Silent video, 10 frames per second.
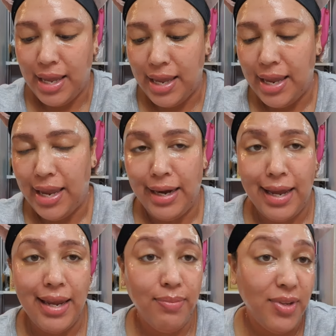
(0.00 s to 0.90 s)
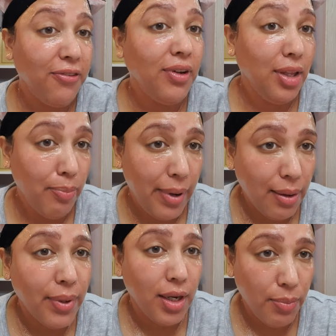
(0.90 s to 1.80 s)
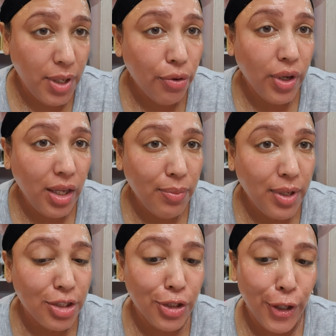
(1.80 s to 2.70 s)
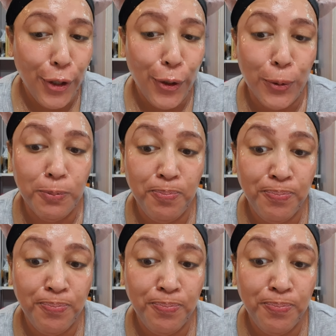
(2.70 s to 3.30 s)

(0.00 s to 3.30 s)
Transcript: And I am definitely buying my numbing cream, so